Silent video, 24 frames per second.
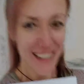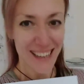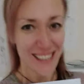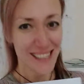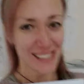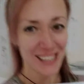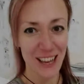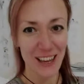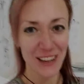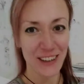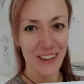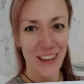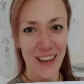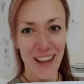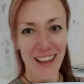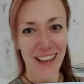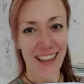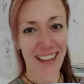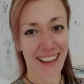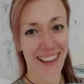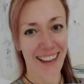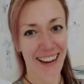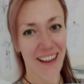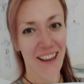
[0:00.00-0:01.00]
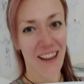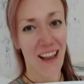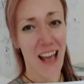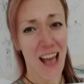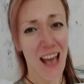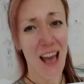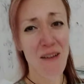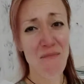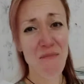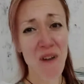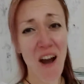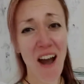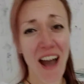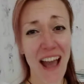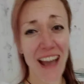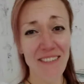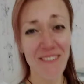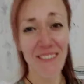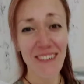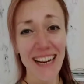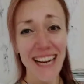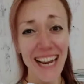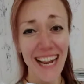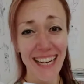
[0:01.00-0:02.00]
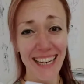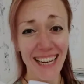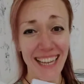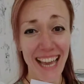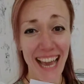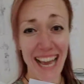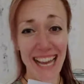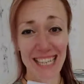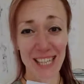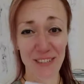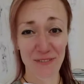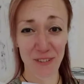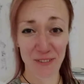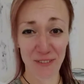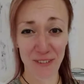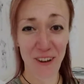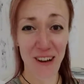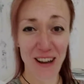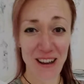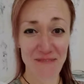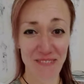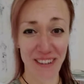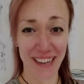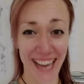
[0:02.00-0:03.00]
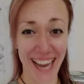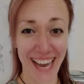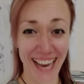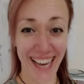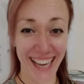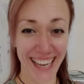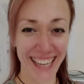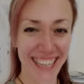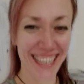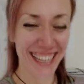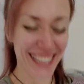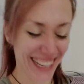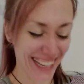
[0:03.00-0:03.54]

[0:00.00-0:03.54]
So, you know, am I winning the case for fibre yet?